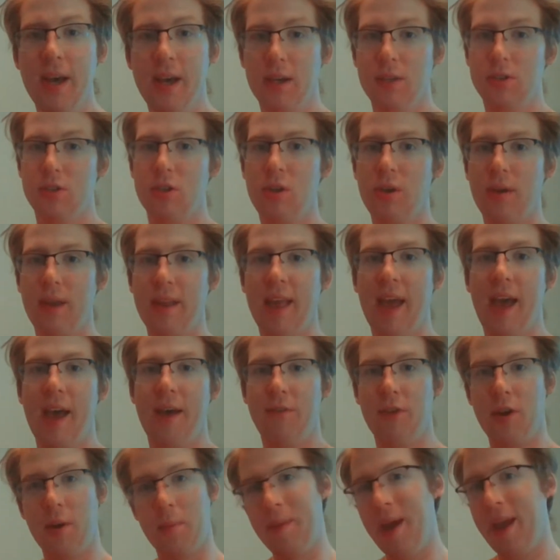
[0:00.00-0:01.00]
So you can
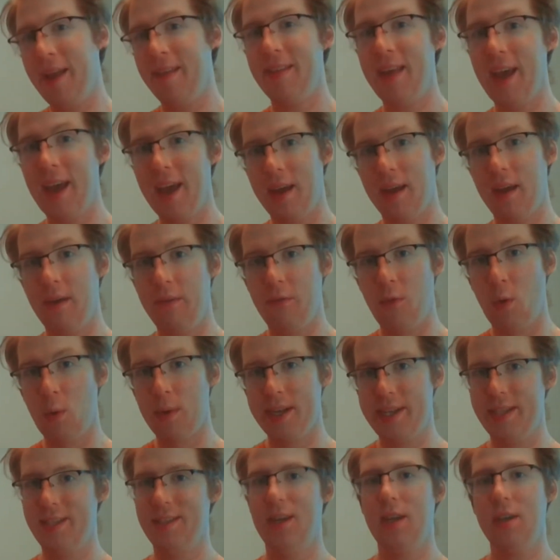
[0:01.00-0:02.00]
have your main deck of
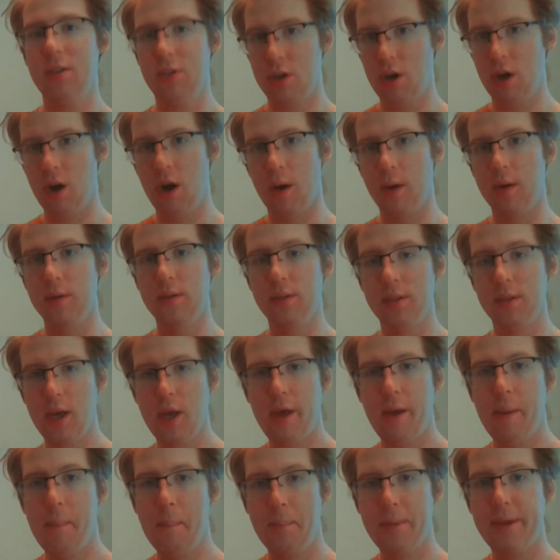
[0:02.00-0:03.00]
46 cards
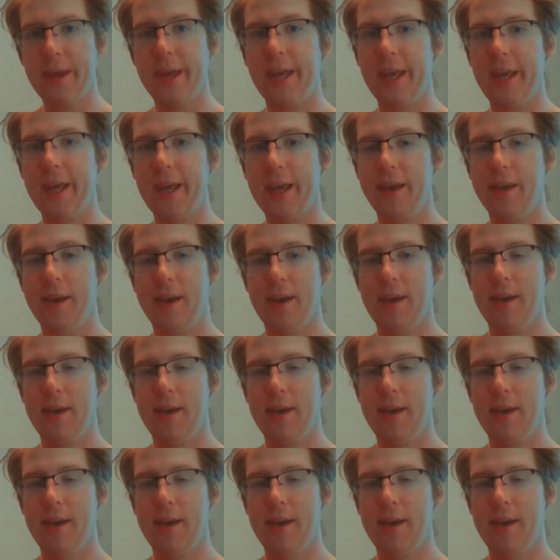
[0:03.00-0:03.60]
be